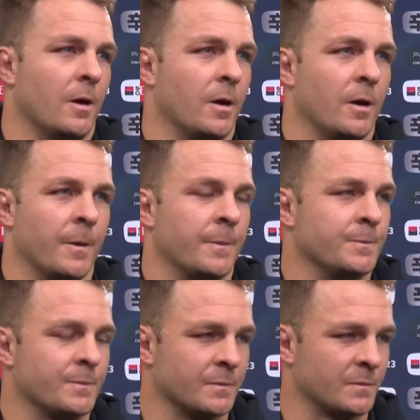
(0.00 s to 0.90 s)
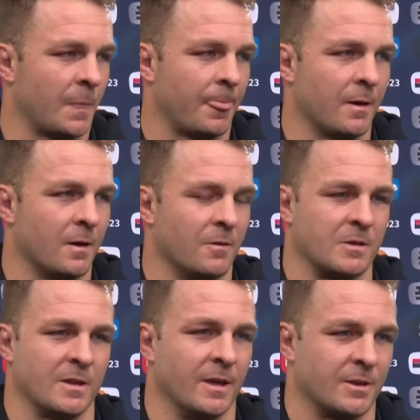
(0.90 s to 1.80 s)
Oh,
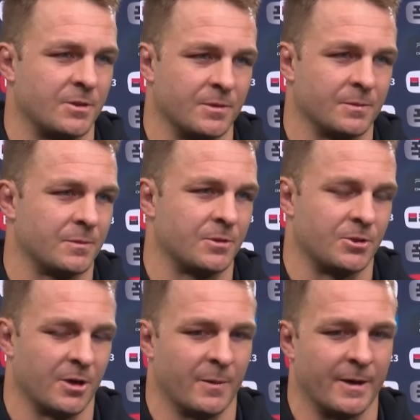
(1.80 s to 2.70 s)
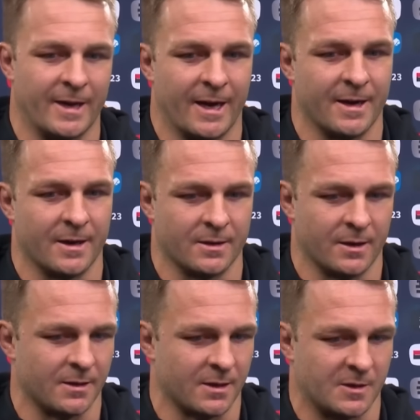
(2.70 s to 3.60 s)
obviously extremely gutted
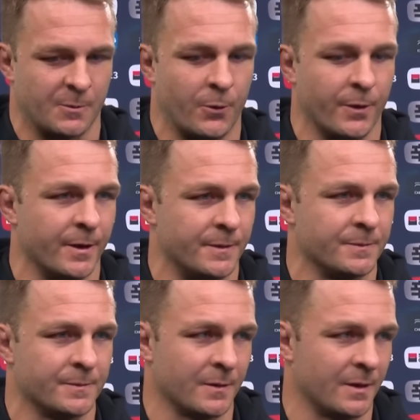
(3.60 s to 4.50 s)
and disappointed.